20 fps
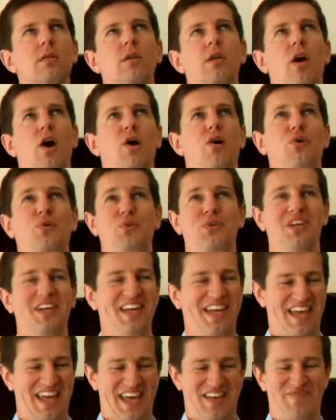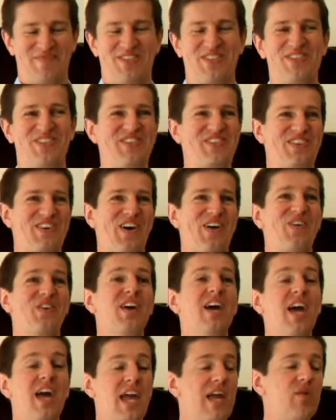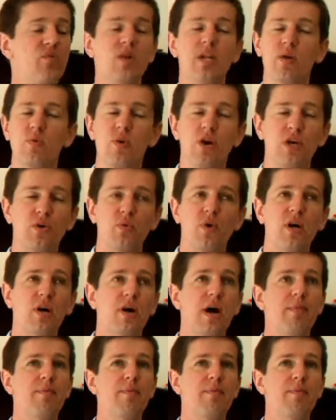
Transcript: gold. Absolute gold. It really worked well.